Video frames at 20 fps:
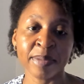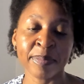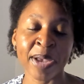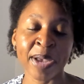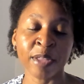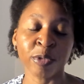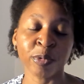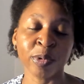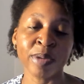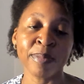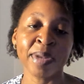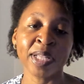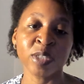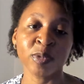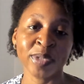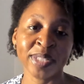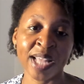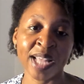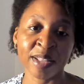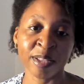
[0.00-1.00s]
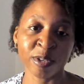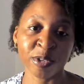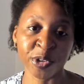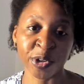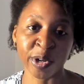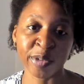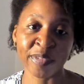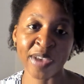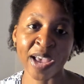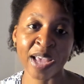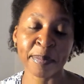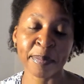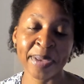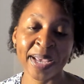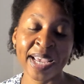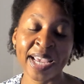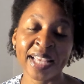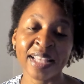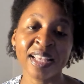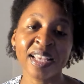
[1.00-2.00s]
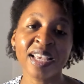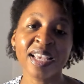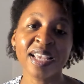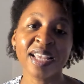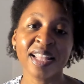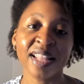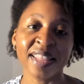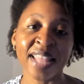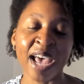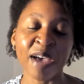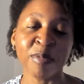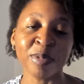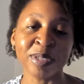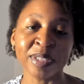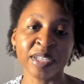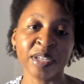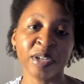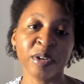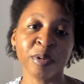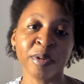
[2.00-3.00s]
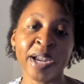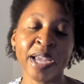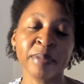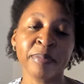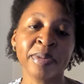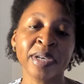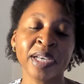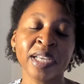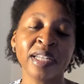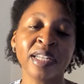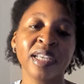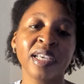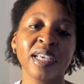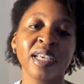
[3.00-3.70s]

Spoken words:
about 3 months without the certified pay. That was incorrect. But